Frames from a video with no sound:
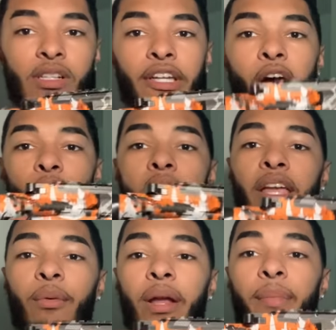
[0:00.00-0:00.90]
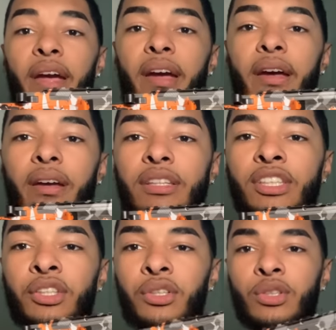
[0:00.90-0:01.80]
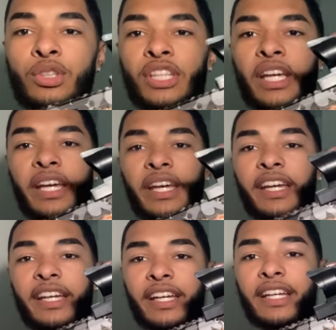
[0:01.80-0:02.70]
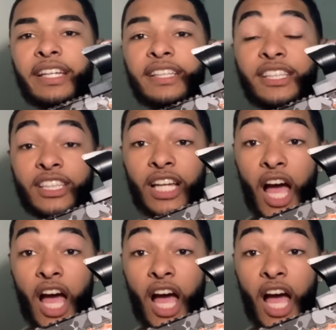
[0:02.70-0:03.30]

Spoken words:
Y'all rocking with it, man. Shoo, sheesh.